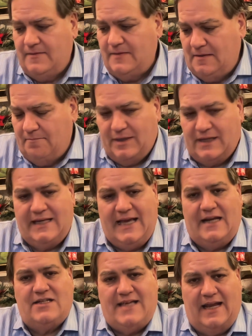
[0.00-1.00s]
But
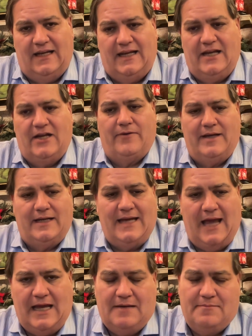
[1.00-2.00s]
again, it's that lingering
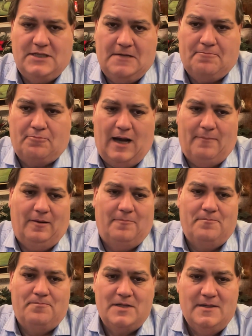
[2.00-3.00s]
KMT
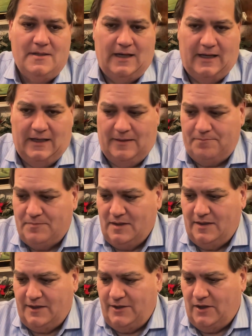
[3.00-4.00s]
problem.
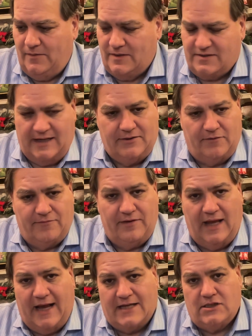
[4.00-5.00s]
It's like their
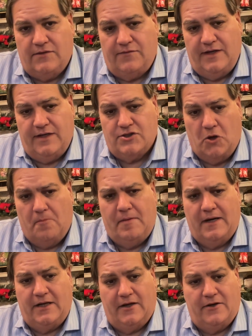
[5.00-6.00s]
philosophy is
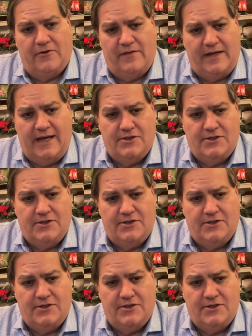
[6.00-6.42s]
nobody under the age